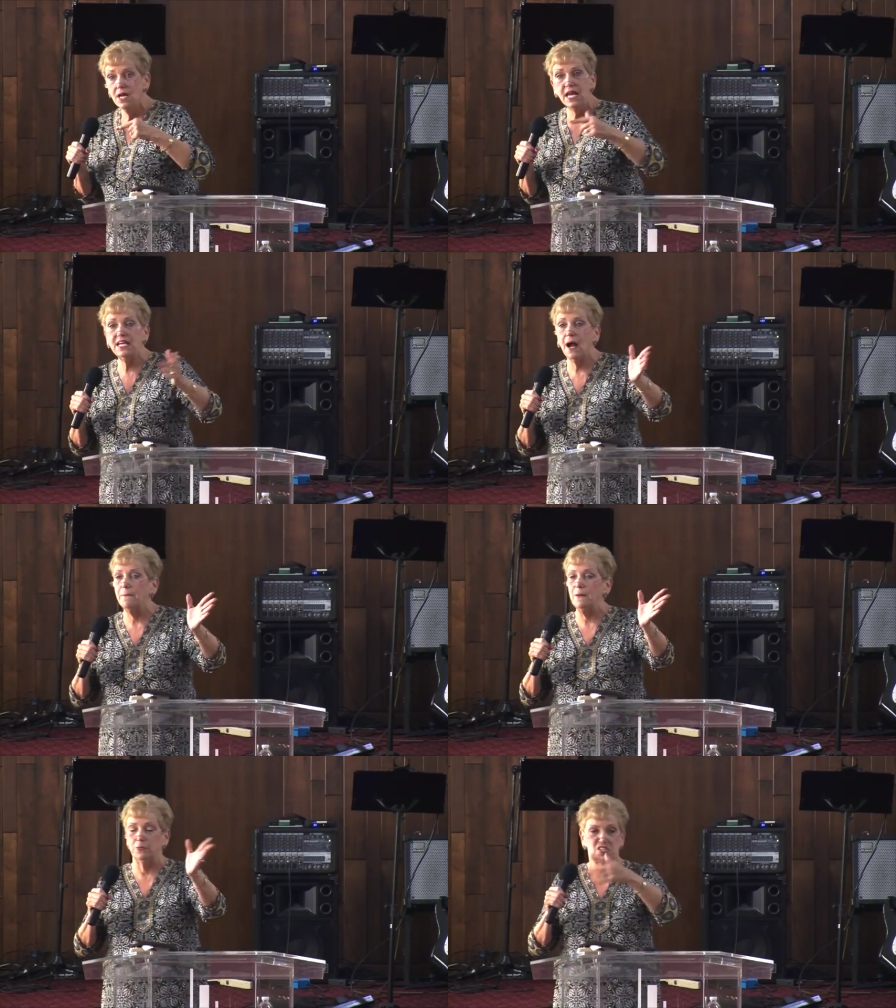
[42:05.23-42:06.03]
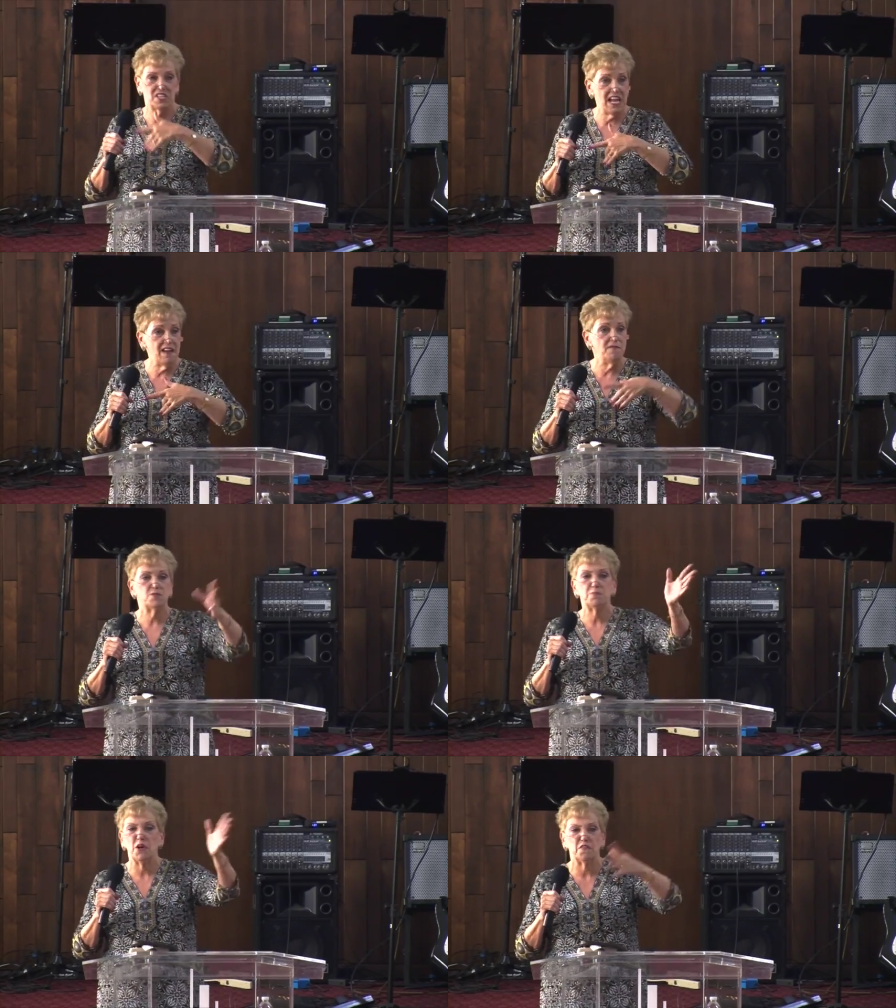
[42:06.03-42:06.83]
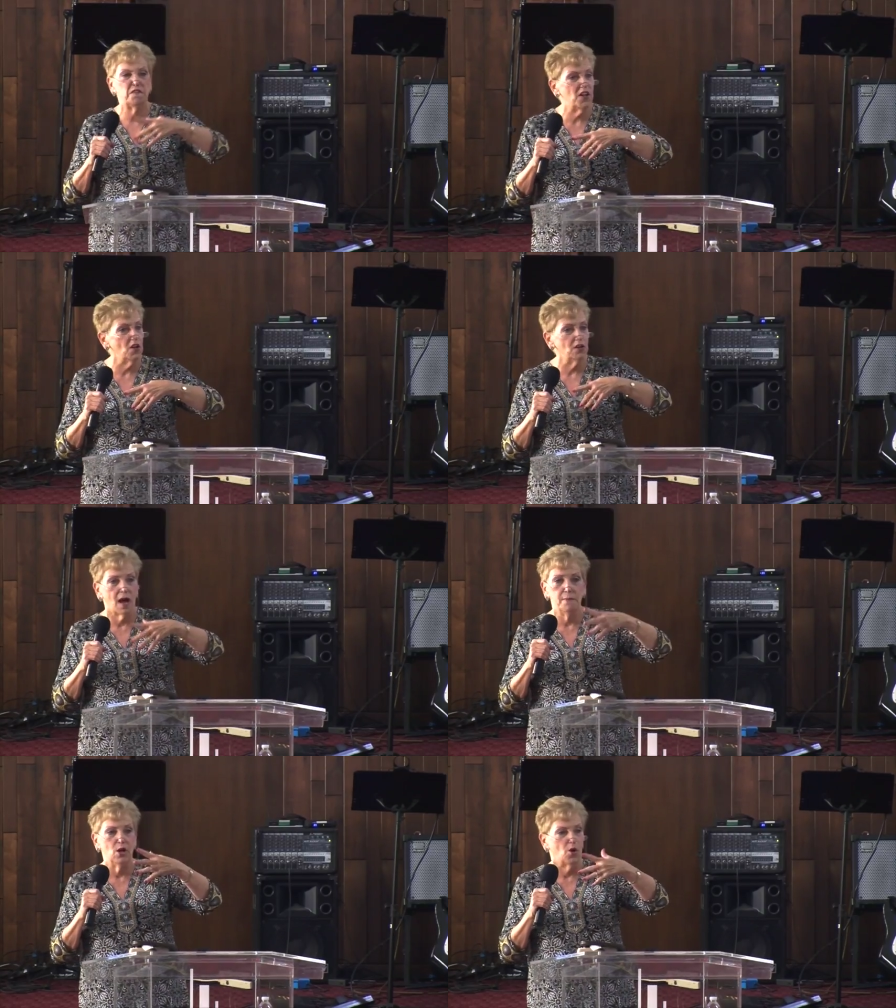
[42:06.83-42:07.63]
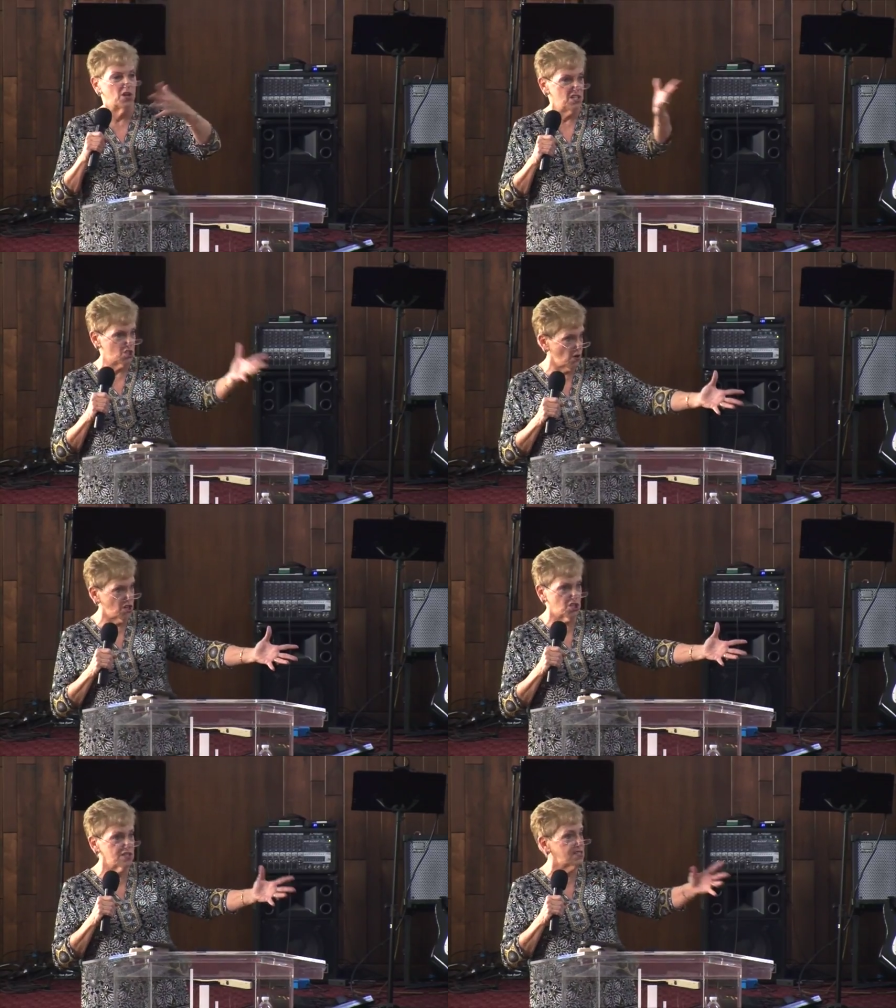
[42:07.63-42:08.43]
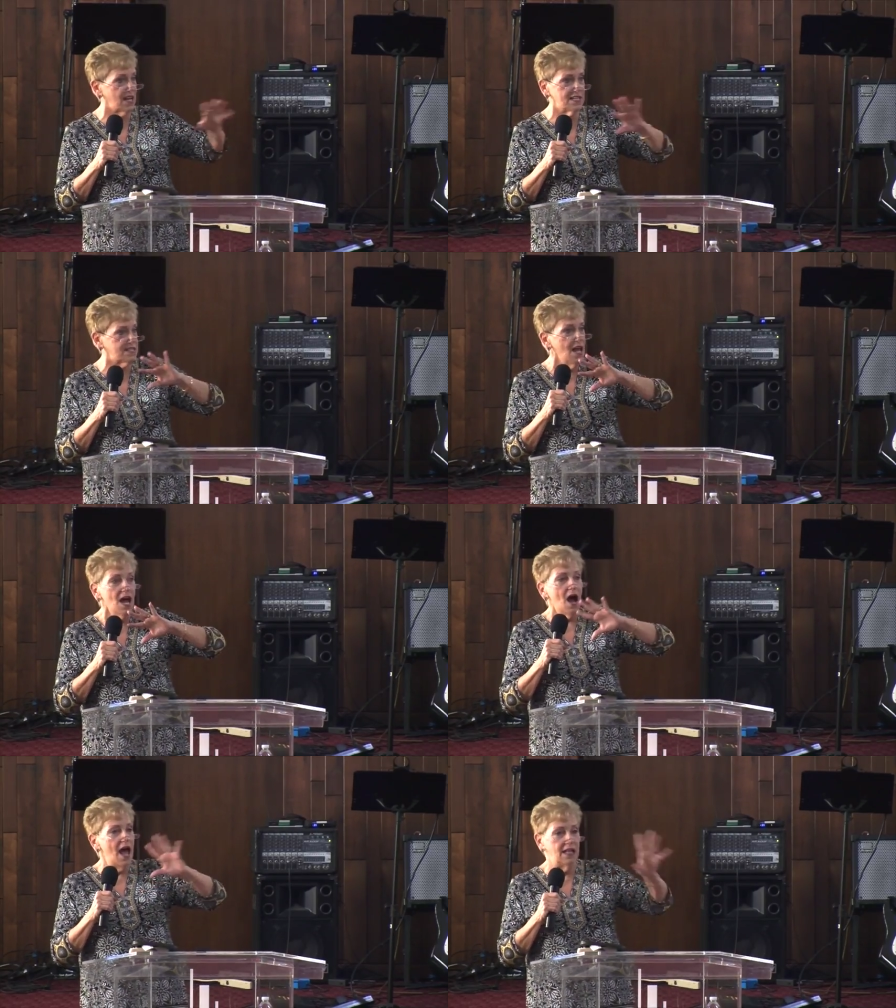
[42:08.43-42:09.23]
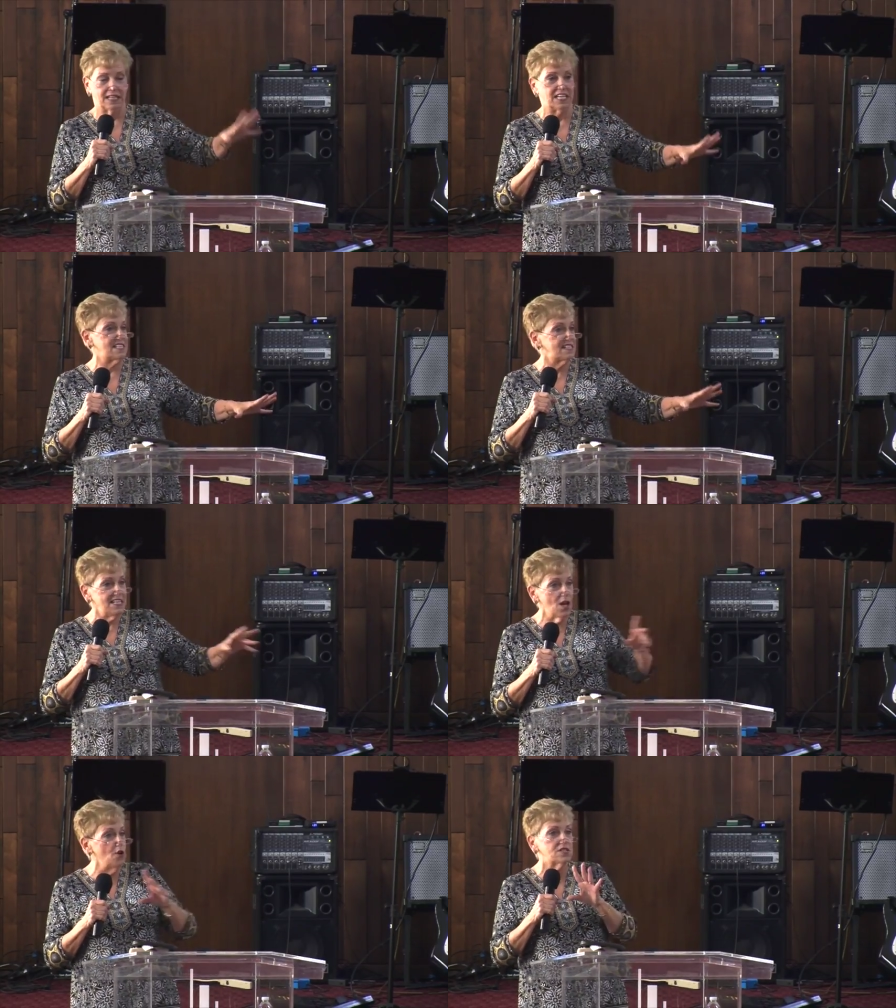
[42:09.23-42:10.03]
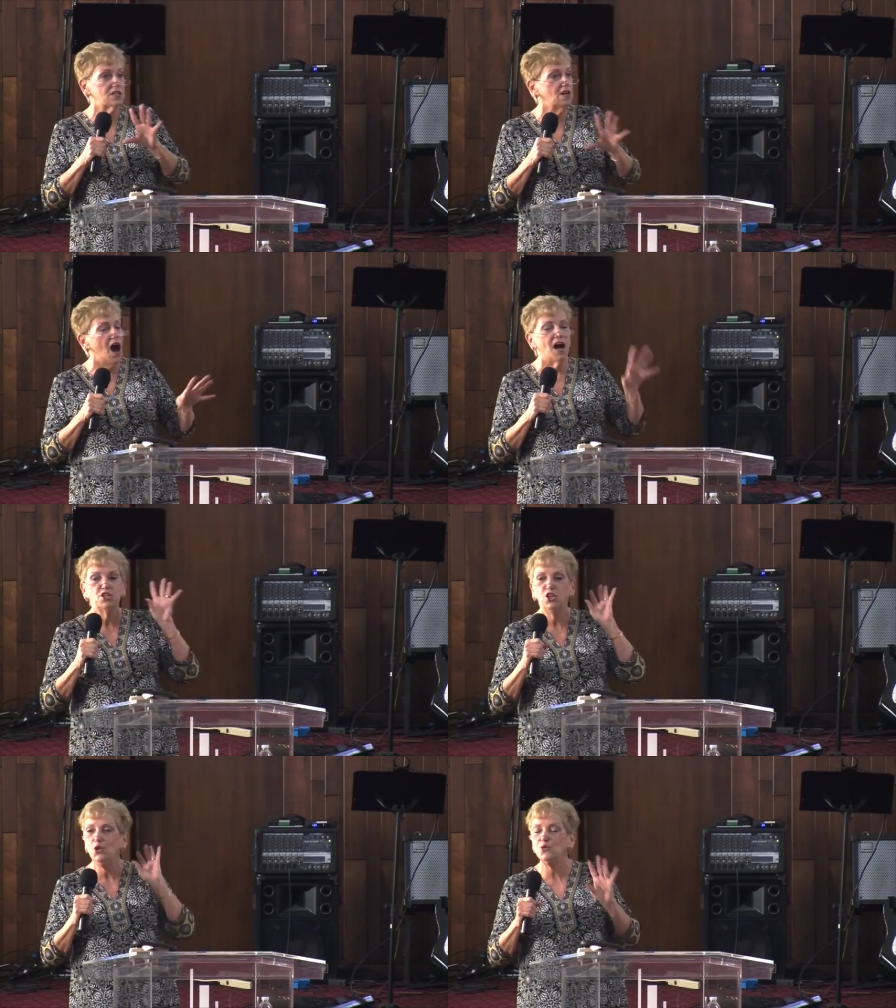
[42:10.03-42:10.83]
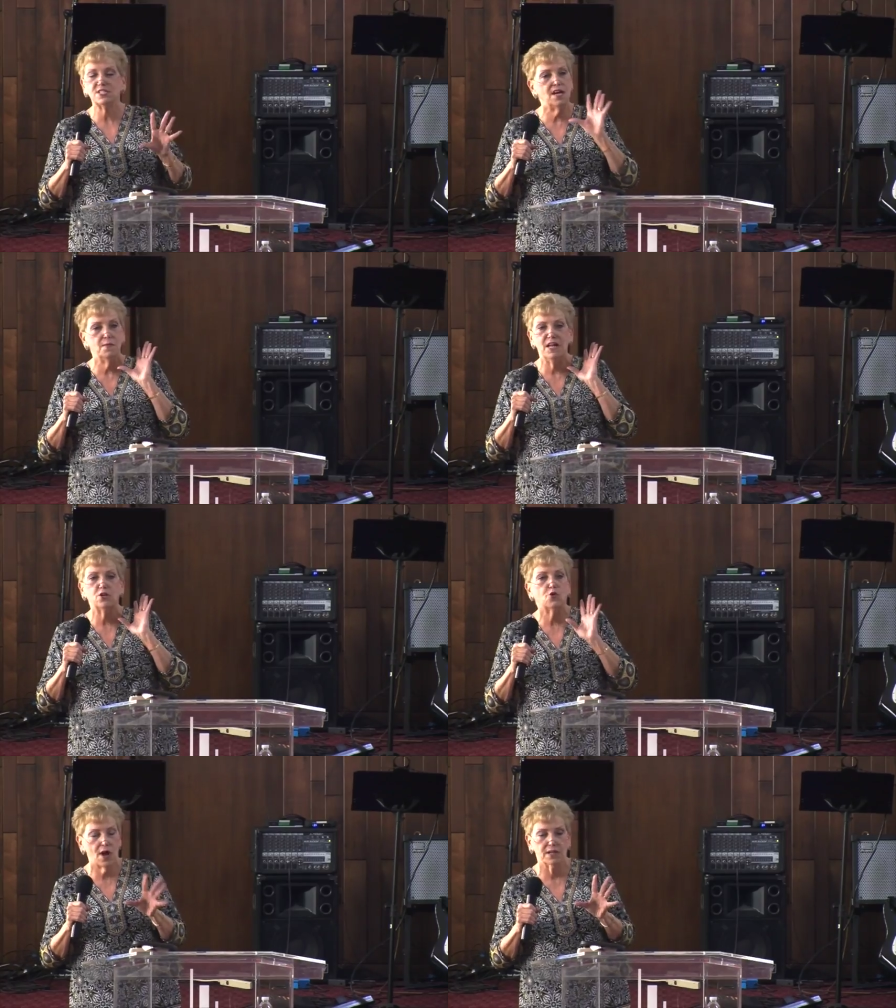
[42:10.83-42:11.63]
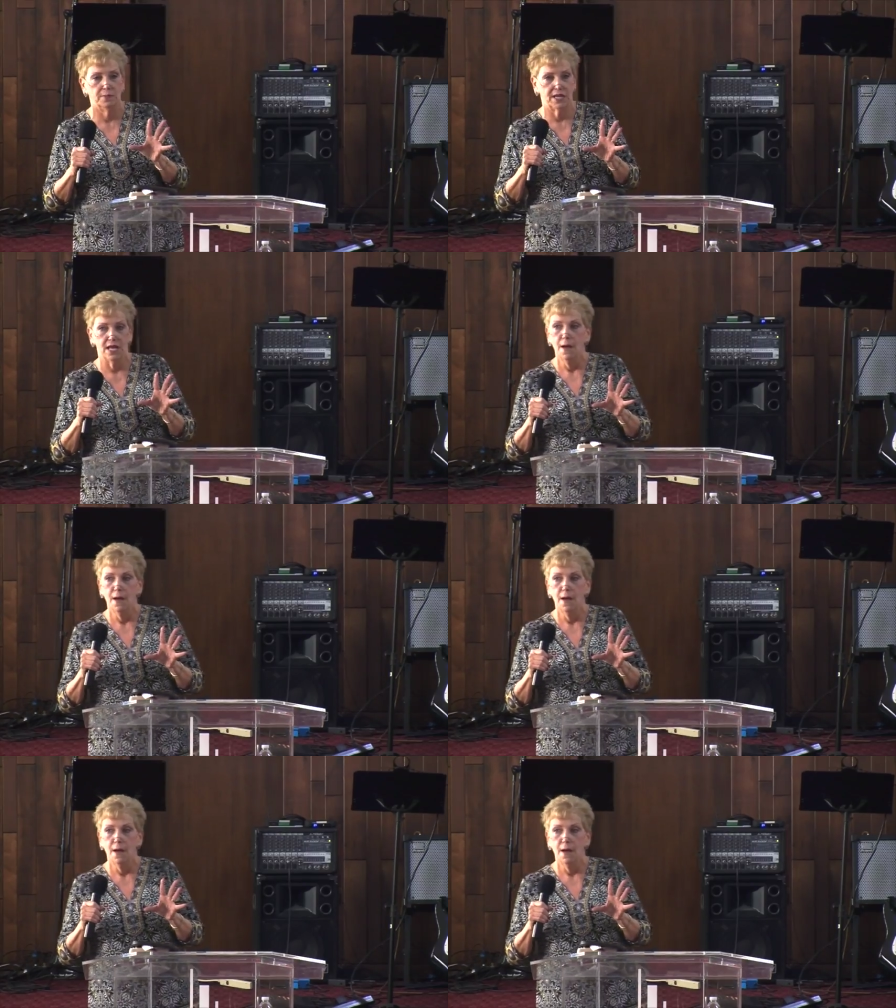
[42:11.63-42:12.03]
He got people saved, spirit filled, I mean, on construction sites, at the casinos. God used him incredibly,